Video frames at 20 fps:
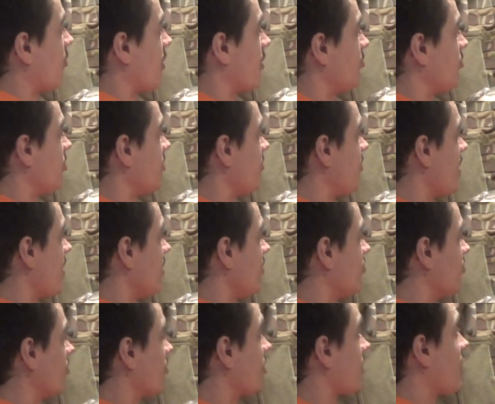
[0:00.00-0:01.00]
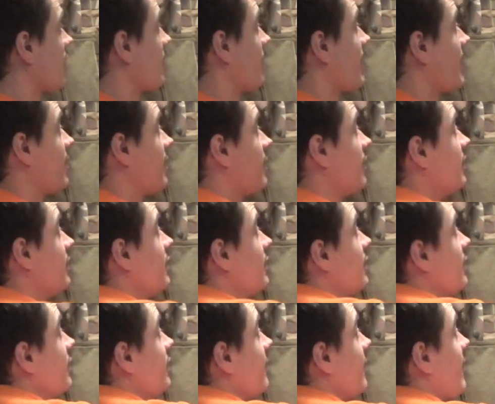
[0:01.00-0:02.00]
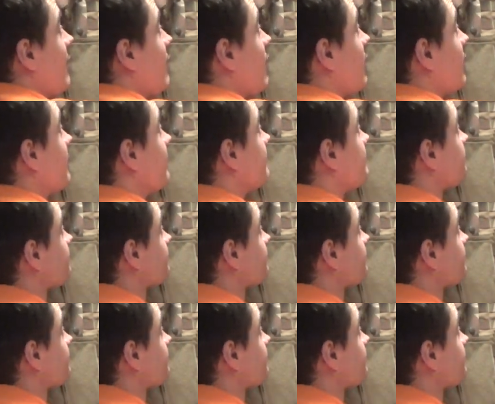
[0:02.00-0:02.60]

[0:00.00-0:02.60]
or M T P sort of colour palette. That one